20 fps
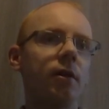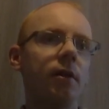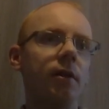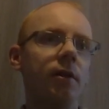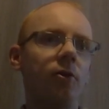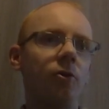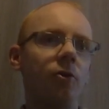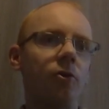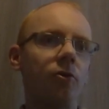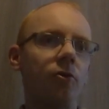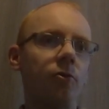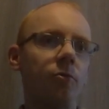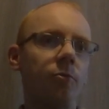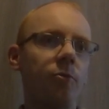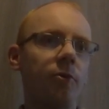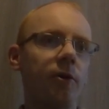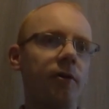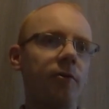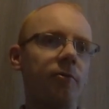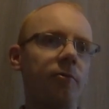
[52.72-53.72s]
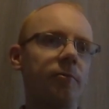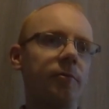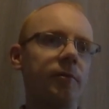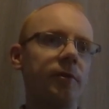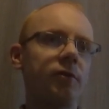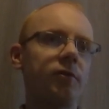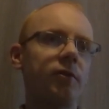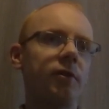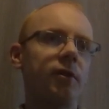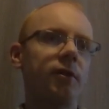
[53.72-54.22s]
it'll probably
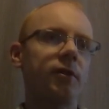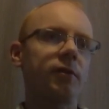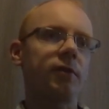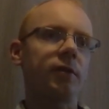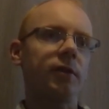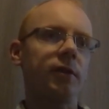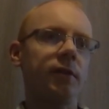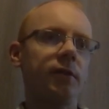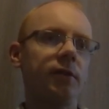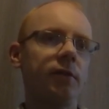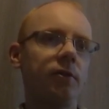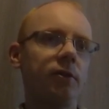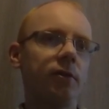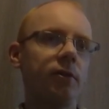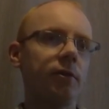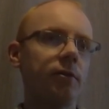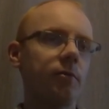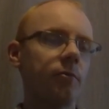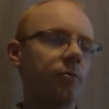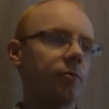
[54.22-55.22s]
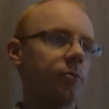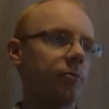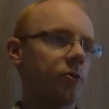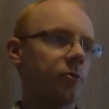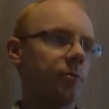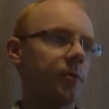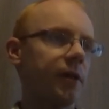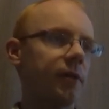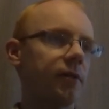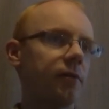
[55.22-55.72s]
start in the
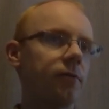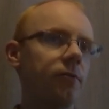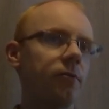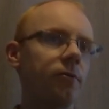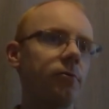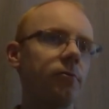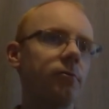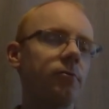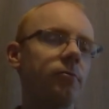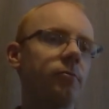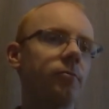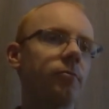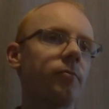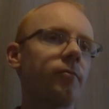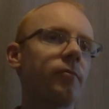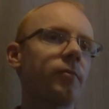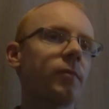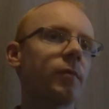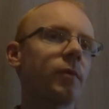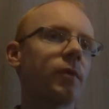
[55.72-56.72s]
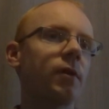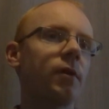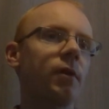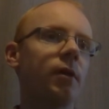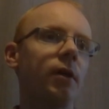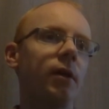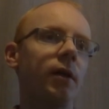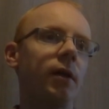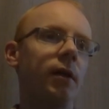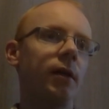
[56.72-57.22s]
perspective view
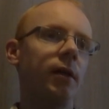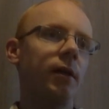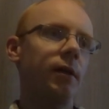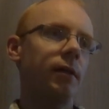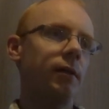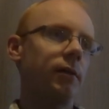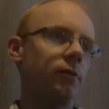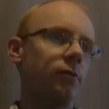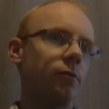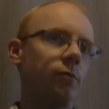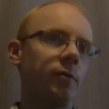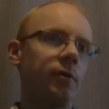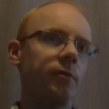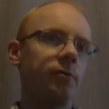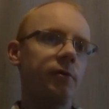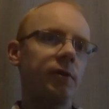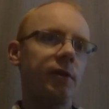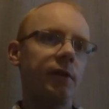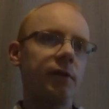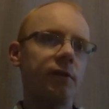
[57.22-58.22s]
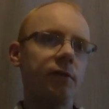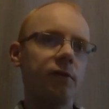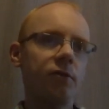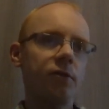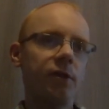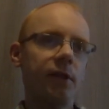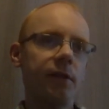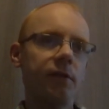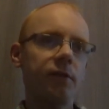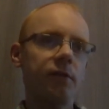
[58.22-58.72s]
and we will need to
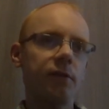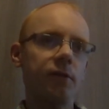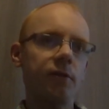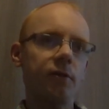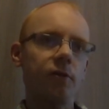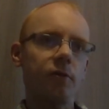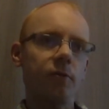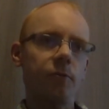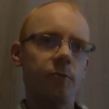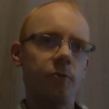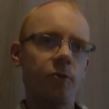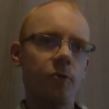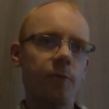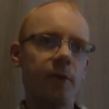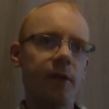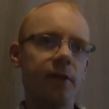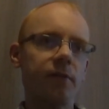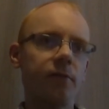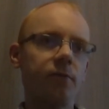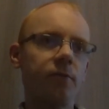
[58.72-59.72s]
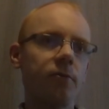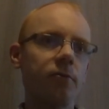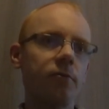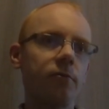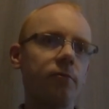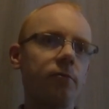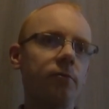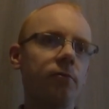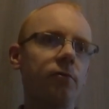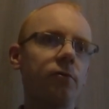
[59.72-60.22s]
change this perspective
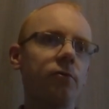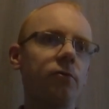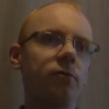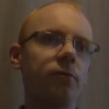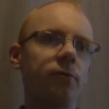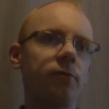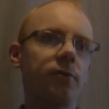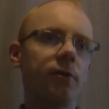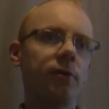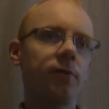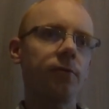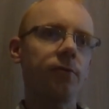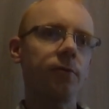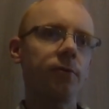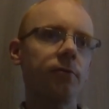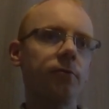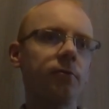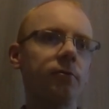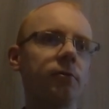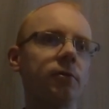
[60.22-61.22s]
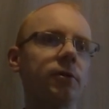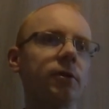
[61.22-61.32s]
view to front view